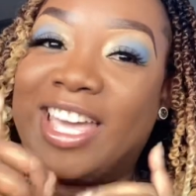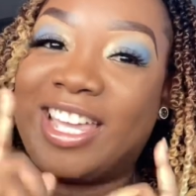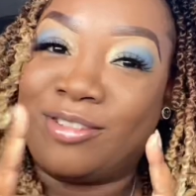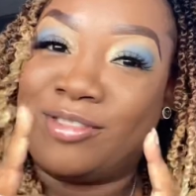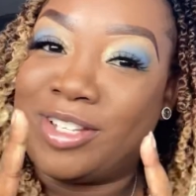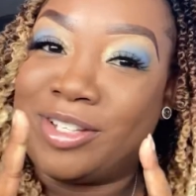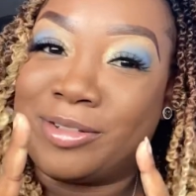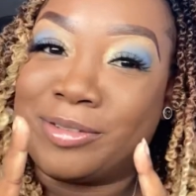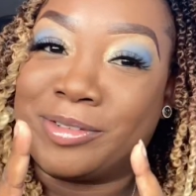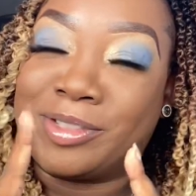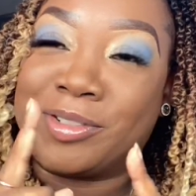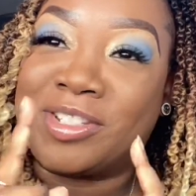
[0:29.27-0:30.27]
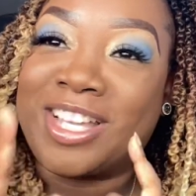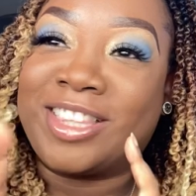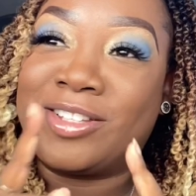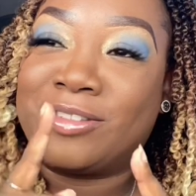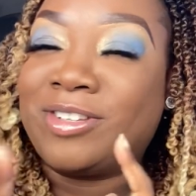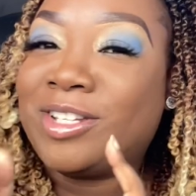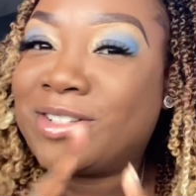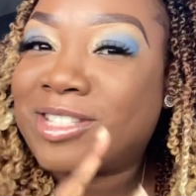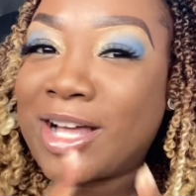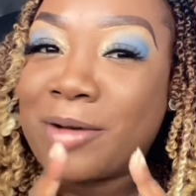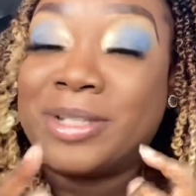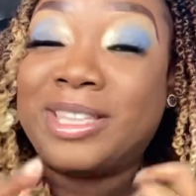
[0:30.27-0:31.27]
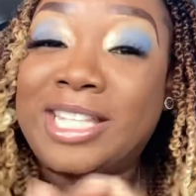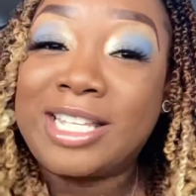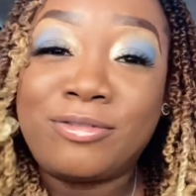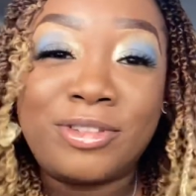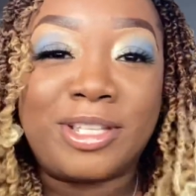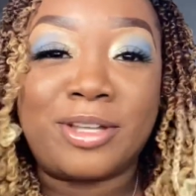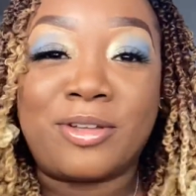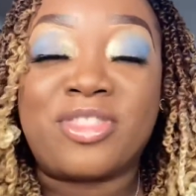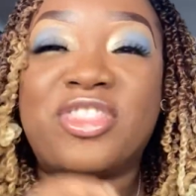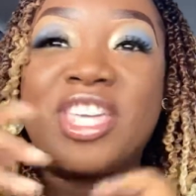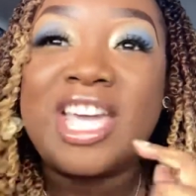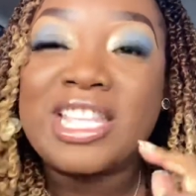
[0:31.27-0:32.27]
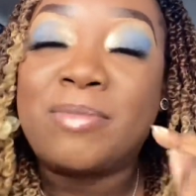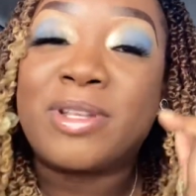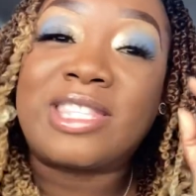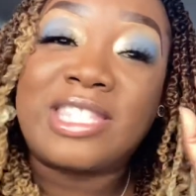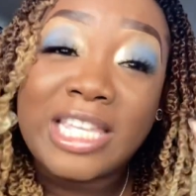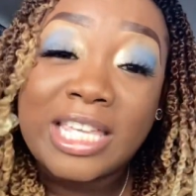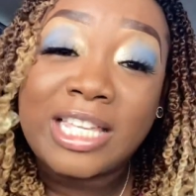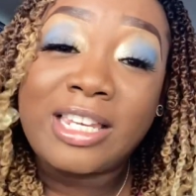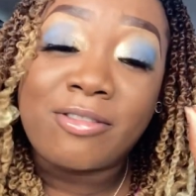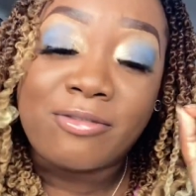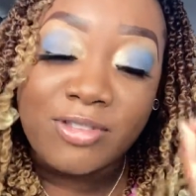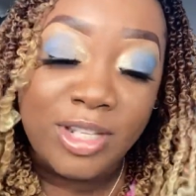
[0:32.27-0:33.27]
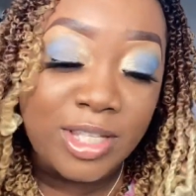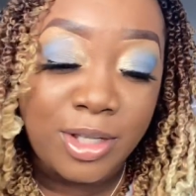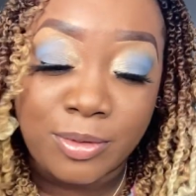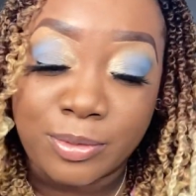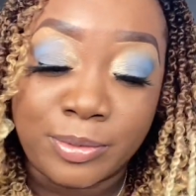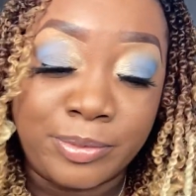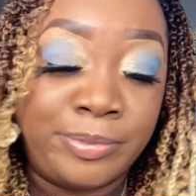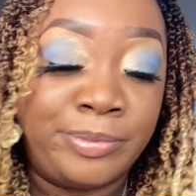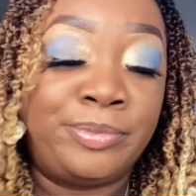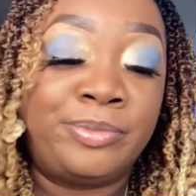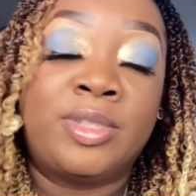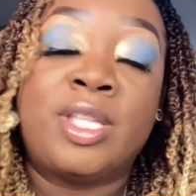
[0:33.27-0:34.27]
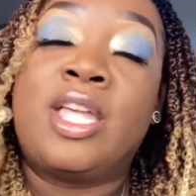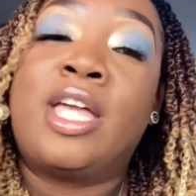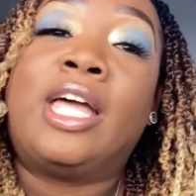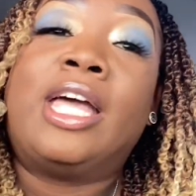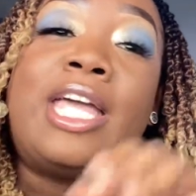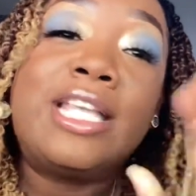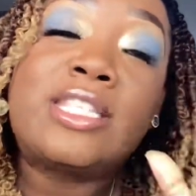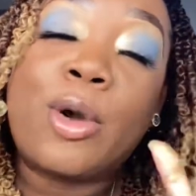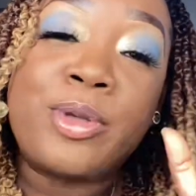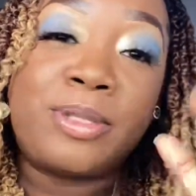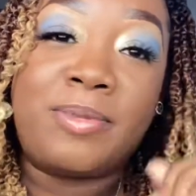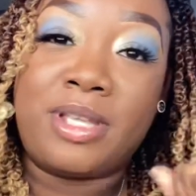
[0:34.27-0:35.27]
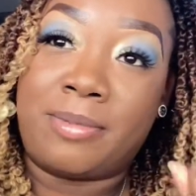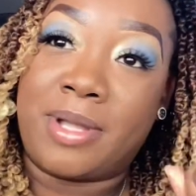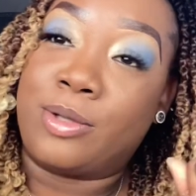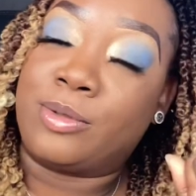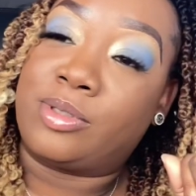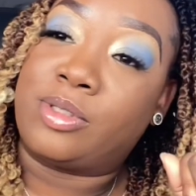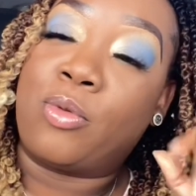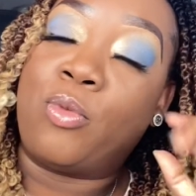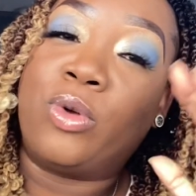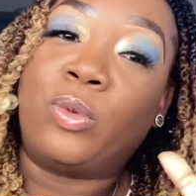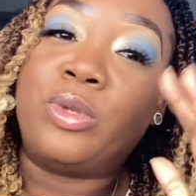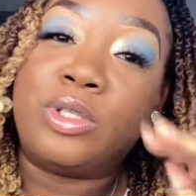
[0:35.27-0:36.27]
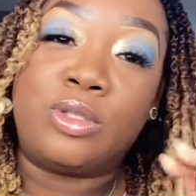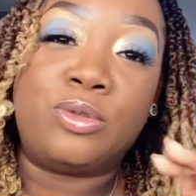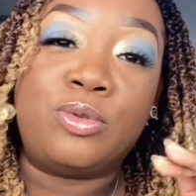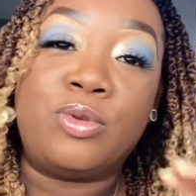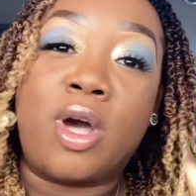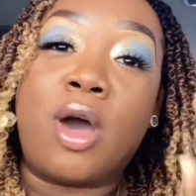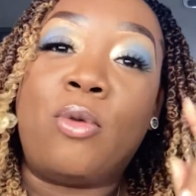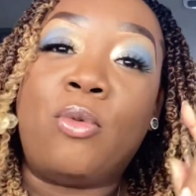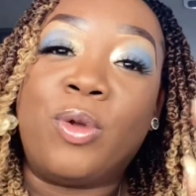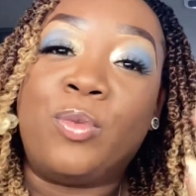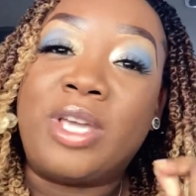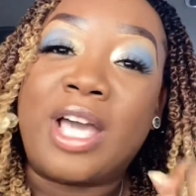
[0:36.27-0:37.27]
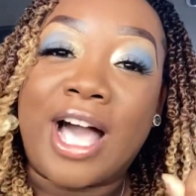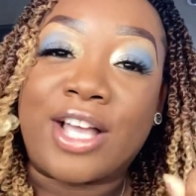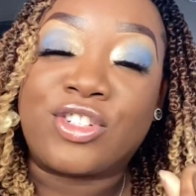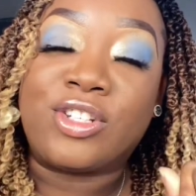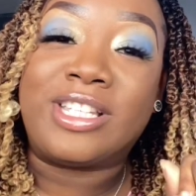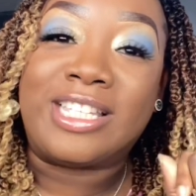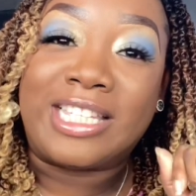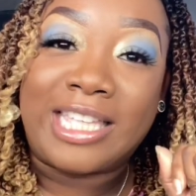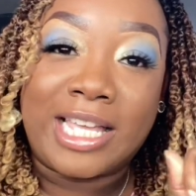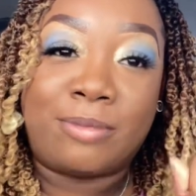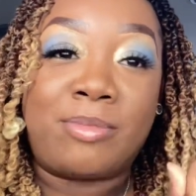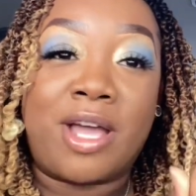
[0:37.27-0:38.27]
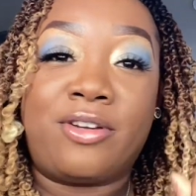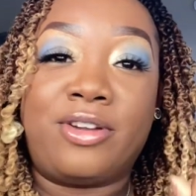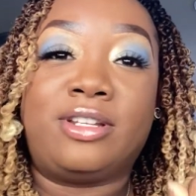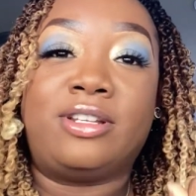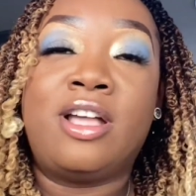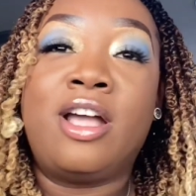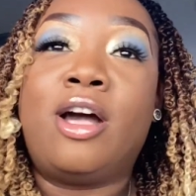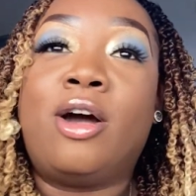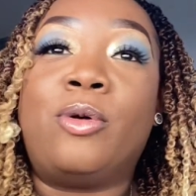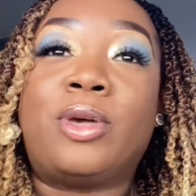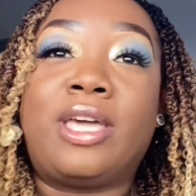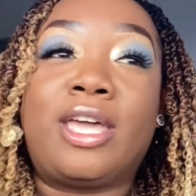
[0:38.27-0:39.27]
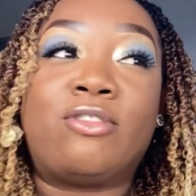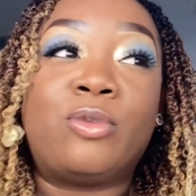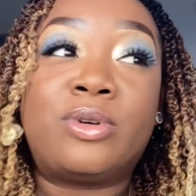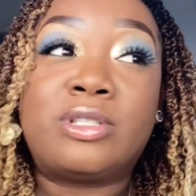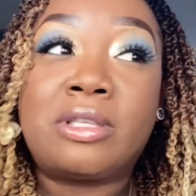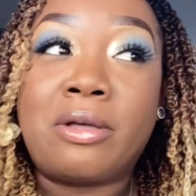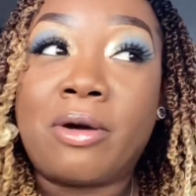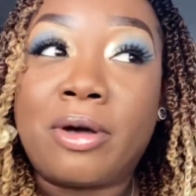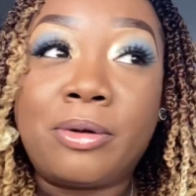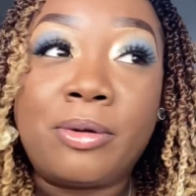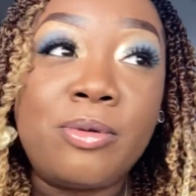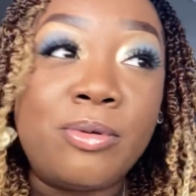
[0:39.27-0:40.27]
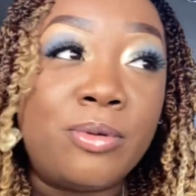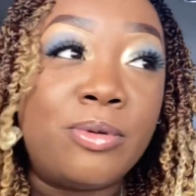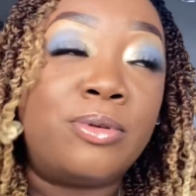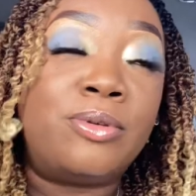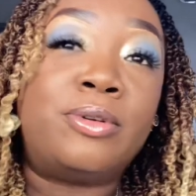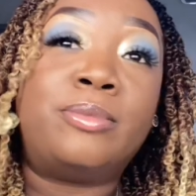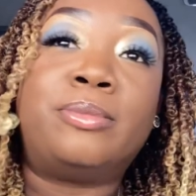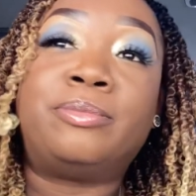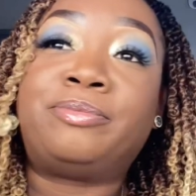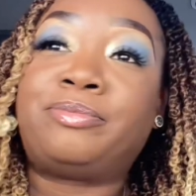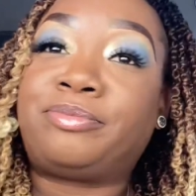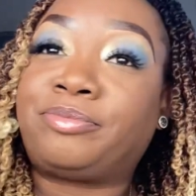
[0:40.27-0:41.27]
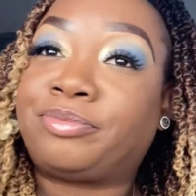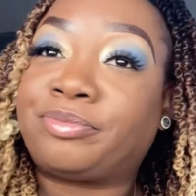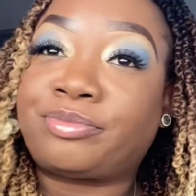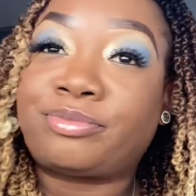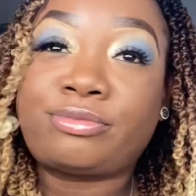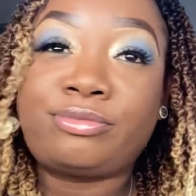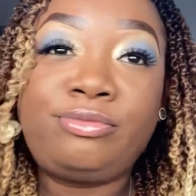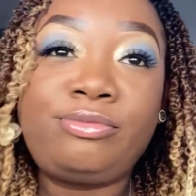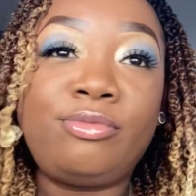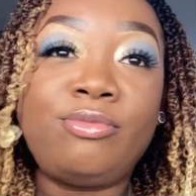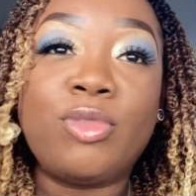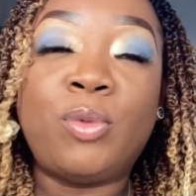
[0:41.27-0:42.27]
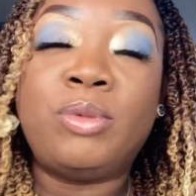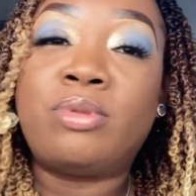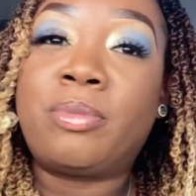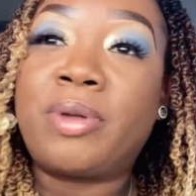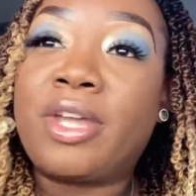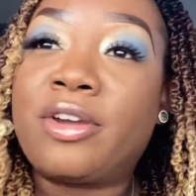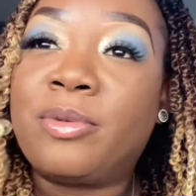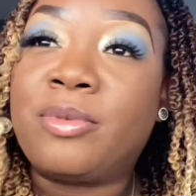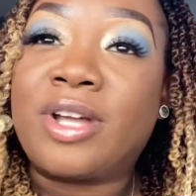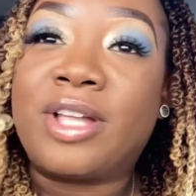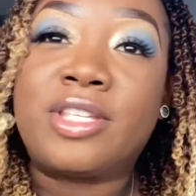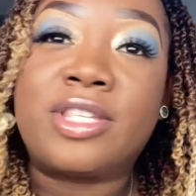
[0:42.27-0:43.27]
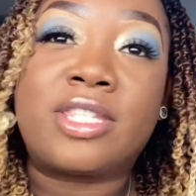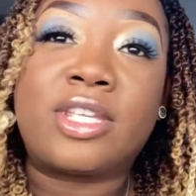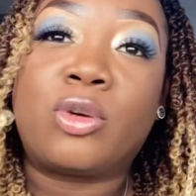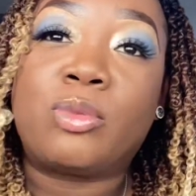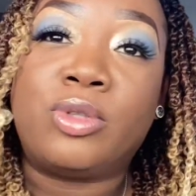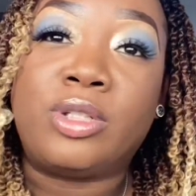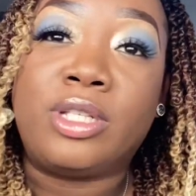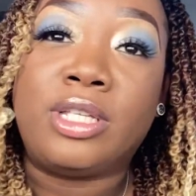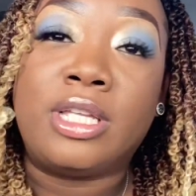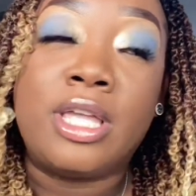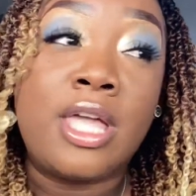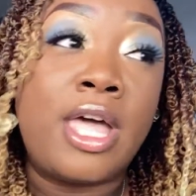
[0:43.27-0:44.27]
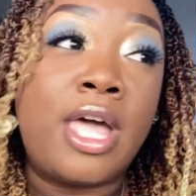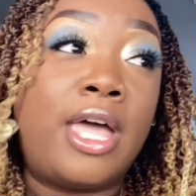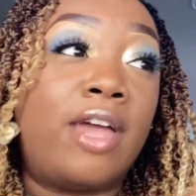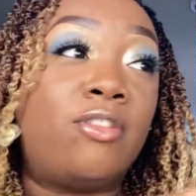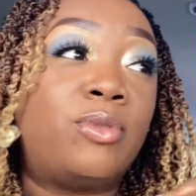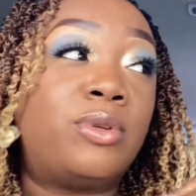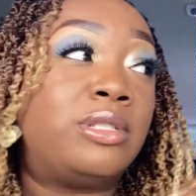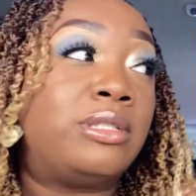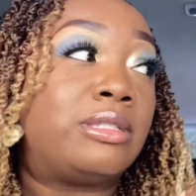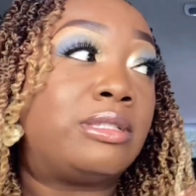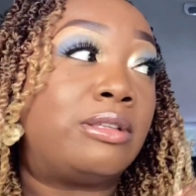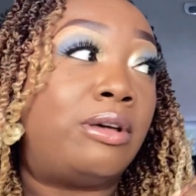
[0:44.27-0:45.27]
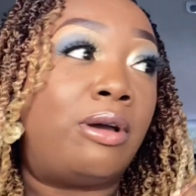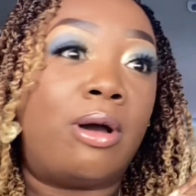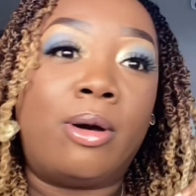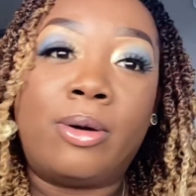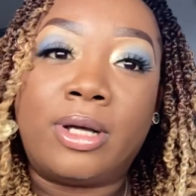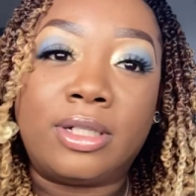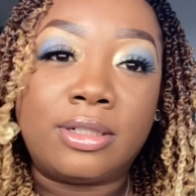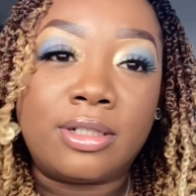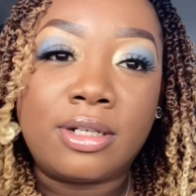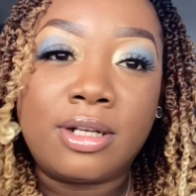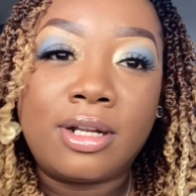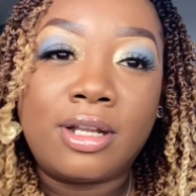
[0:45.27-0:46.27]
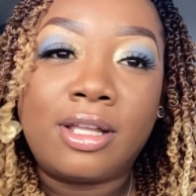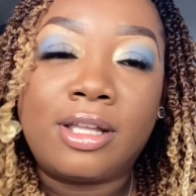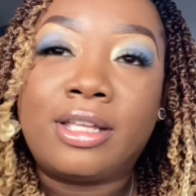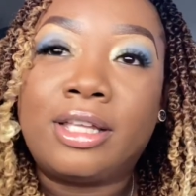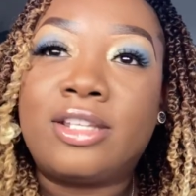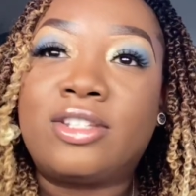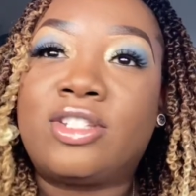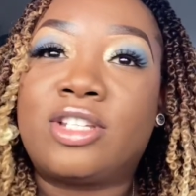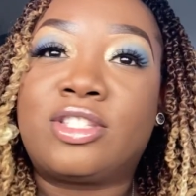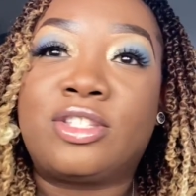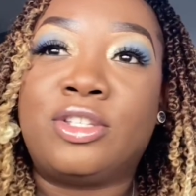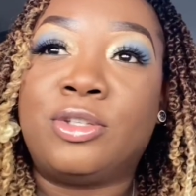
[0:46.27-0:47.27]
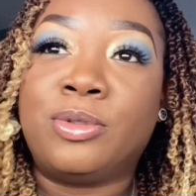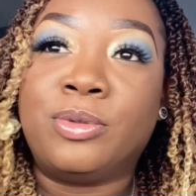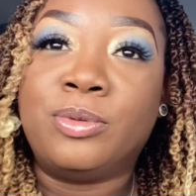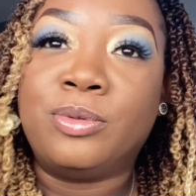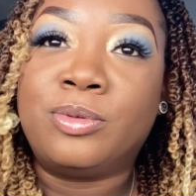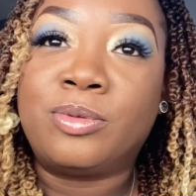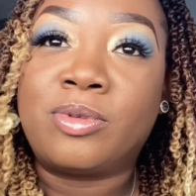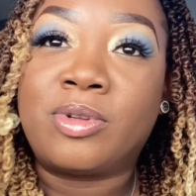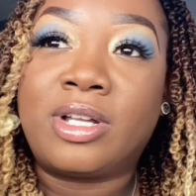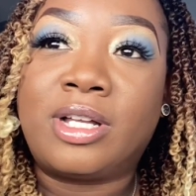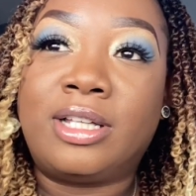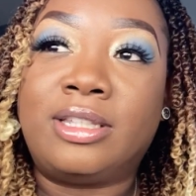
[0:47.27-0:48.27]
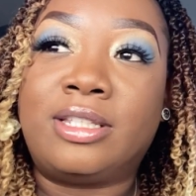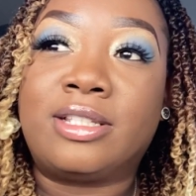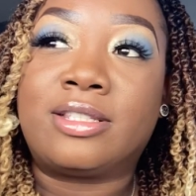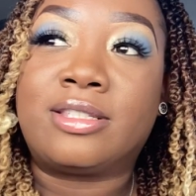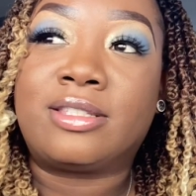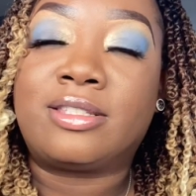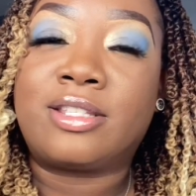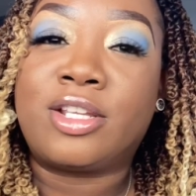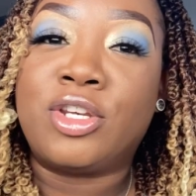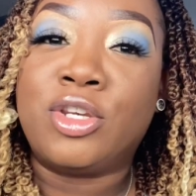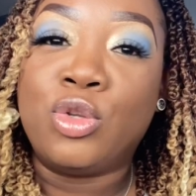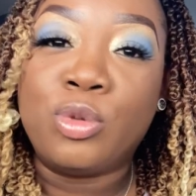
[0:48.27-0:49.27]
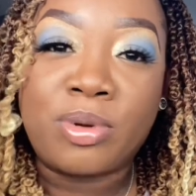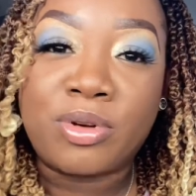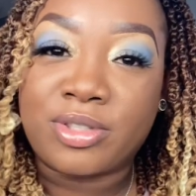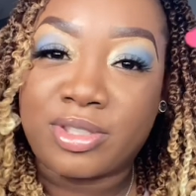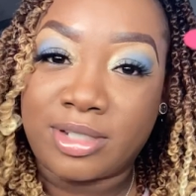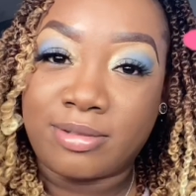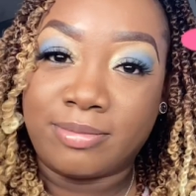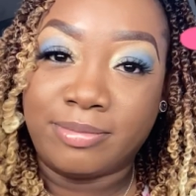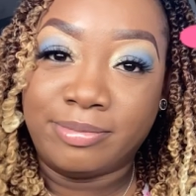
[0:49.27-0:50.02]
in a video, so check those videos out. But this particular video is going to be about what we do when we actually get married. Okay, everyone's gone home, we prepared, we have the ceremony, everyone's gone. It's just you and this new person.